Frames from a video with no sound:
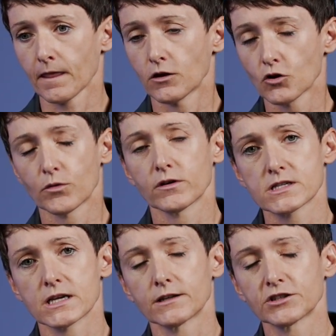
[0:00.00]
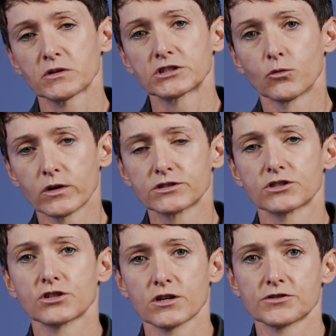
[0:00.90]
your buoyancy underwater with the
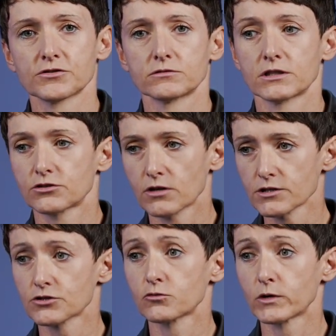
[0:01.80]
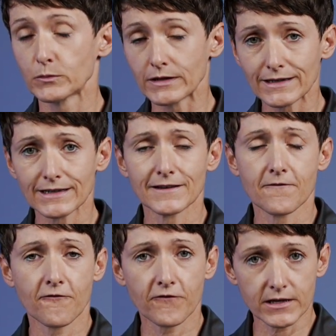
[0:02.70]
Drysuit will be really
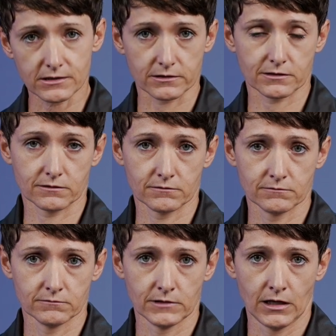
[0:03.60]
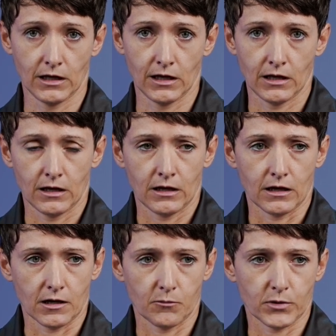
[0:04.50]
filled.
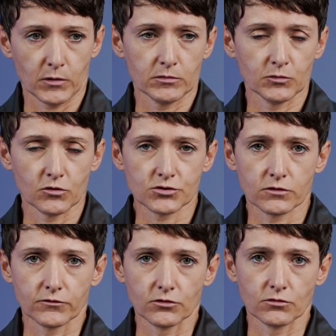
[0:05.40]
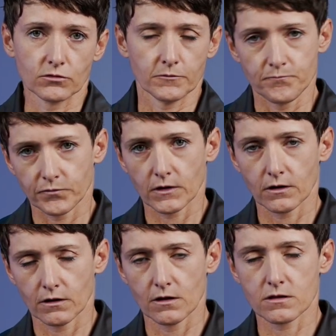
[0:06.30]
Probably most of you
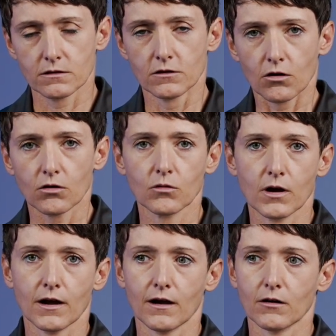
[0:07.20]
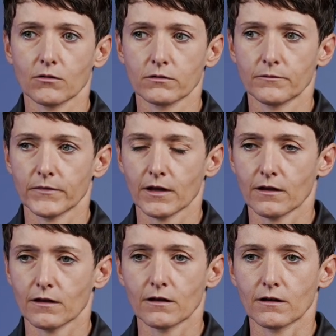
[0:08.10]
know how
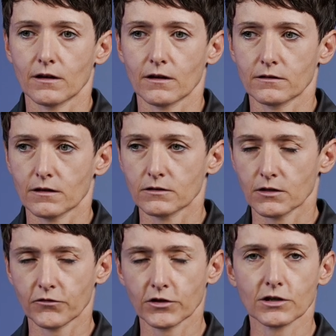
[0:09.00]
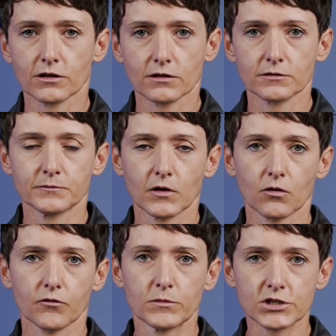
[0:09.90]
the figure
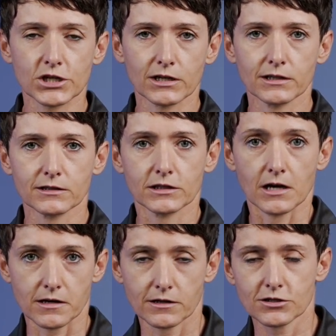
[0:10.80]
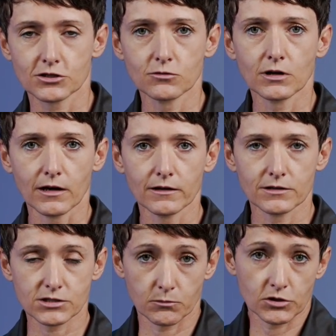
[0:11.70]
of Michelin tires look like.
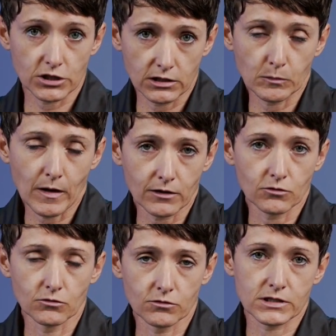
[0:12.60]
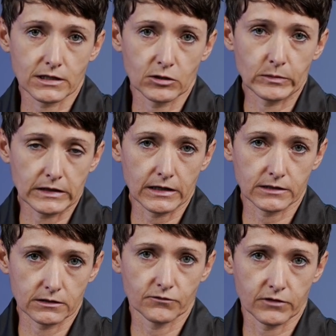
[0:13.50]
It's the Michelin man who looks a little bit like
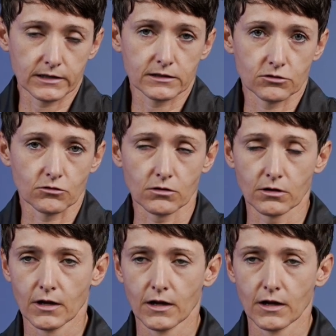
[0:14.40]
an inflated doll.